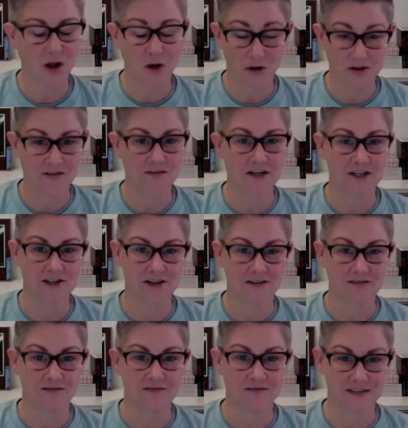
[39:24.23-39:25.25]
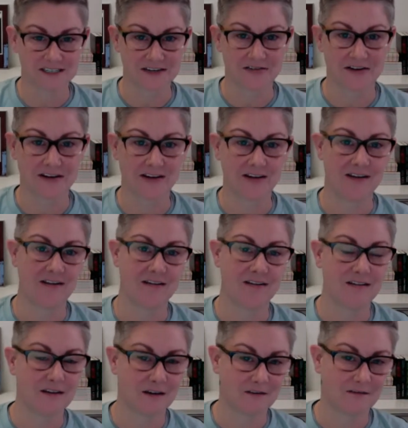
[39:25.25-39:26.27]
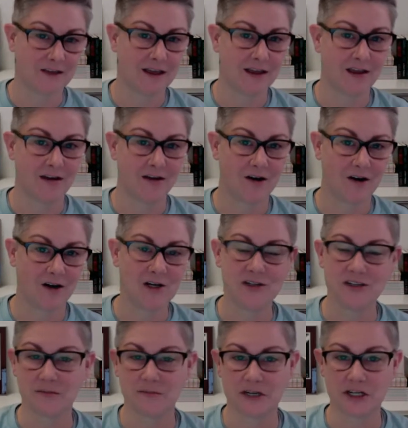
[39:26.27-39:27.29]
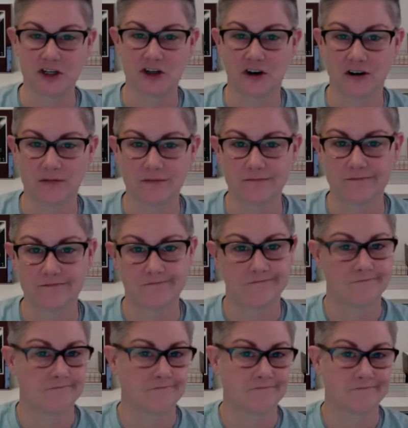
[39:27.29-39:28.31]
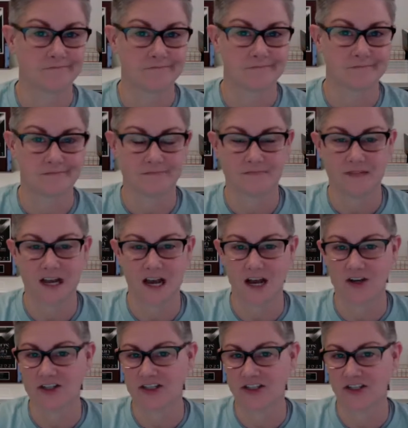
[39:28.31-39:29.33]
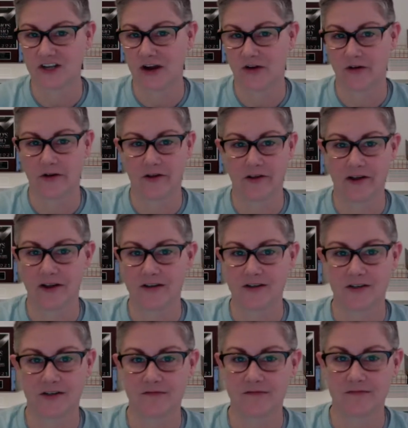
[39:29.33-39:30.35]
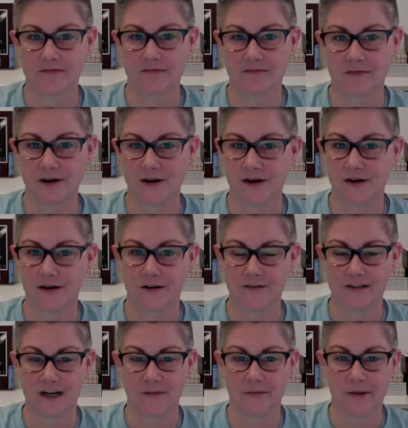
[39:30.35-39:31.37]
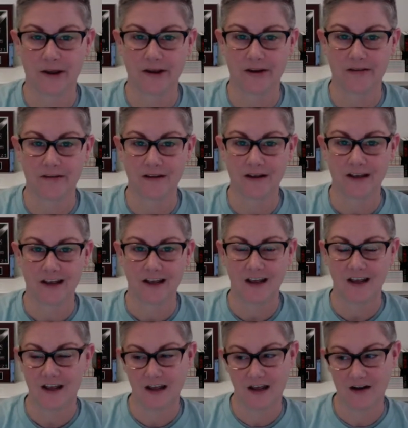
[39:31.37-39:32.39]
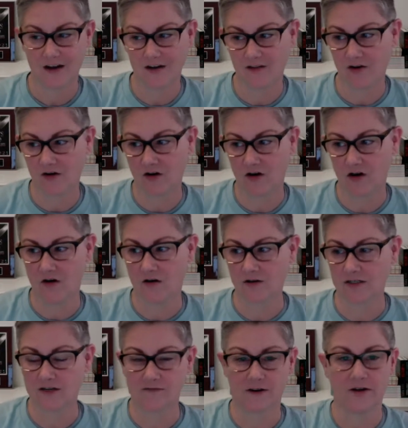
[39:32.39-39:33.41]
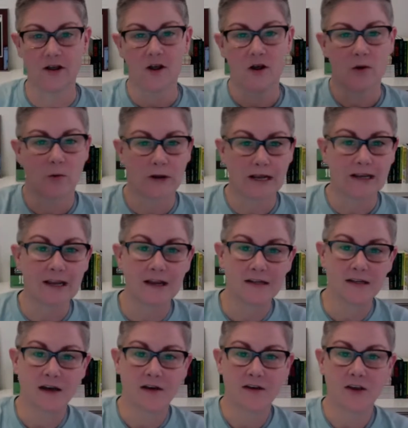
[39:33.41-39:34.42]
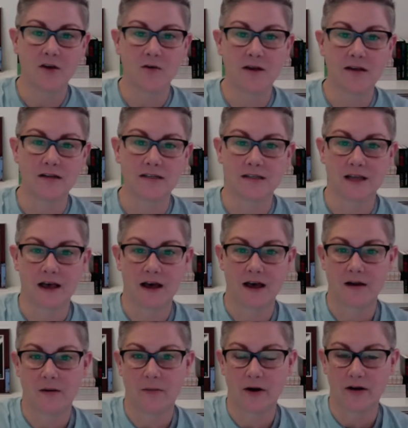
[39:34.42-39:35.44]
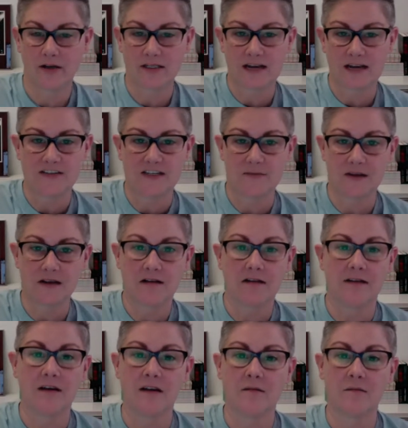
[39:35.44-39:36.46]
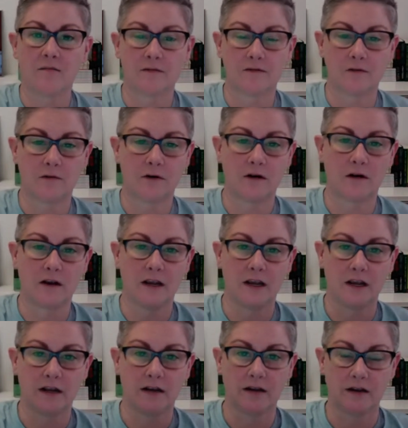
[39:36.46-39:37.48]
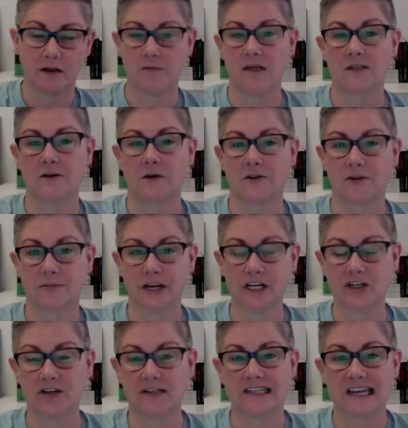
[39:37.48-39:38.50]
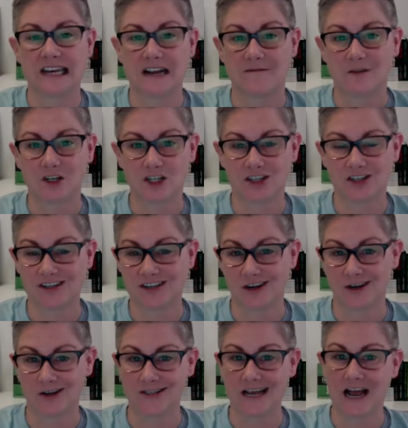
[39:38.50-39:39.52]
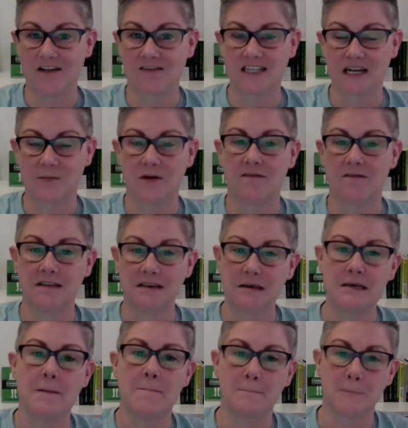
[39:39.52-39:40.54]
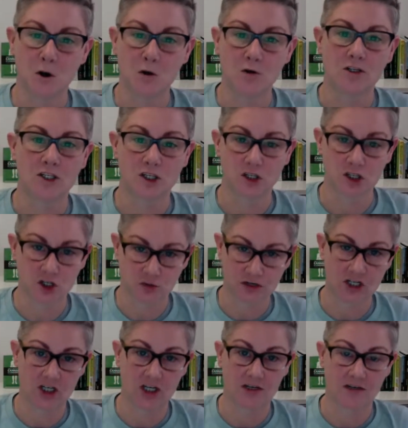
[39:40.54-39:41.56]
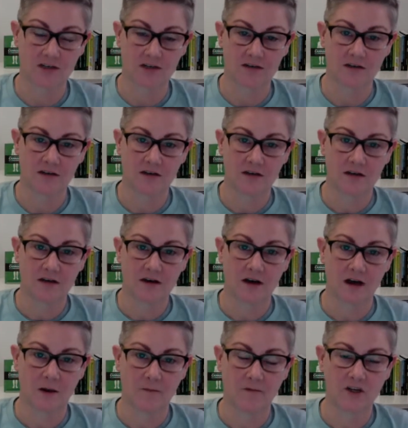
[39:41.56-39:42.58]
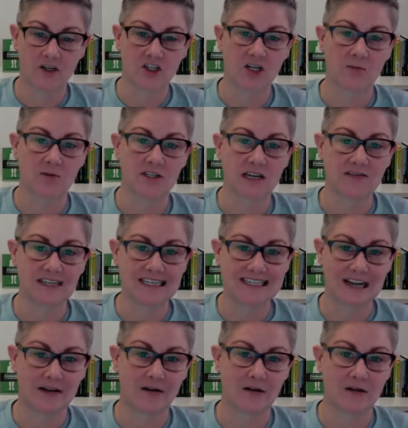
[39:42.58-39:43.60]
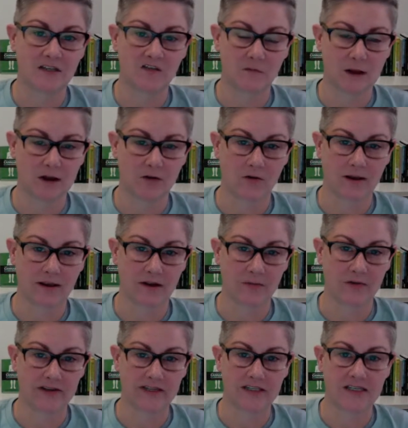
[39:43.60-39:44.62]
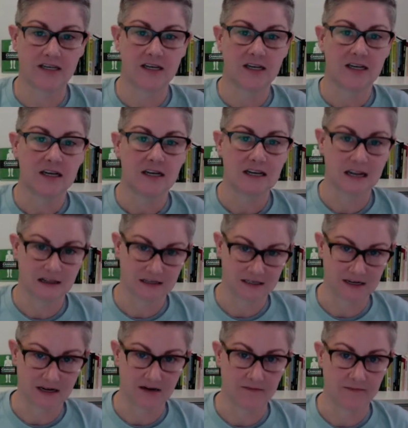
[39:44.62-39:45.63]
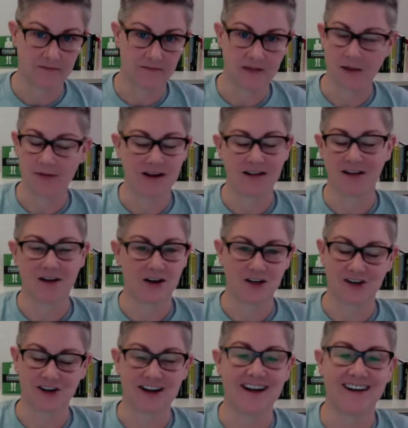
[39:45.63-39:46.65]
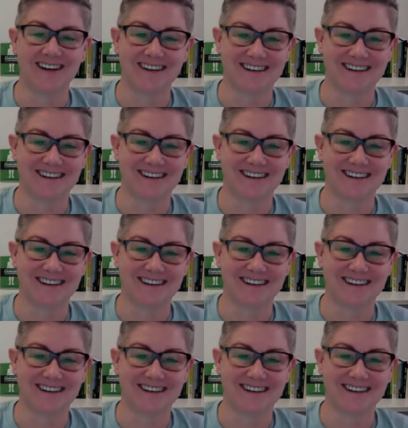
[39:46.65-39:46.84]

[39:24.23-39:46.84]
cultivation facility if they are using P G R. I just, I don't know that answer, uh, off the top of my head, and they're all different. What I can tell you is that products have to be clean before it can be sold to patients. And Virginia does have some of the most stringent of consumer safety standards for medical cannabis in the state. I mean, in the country,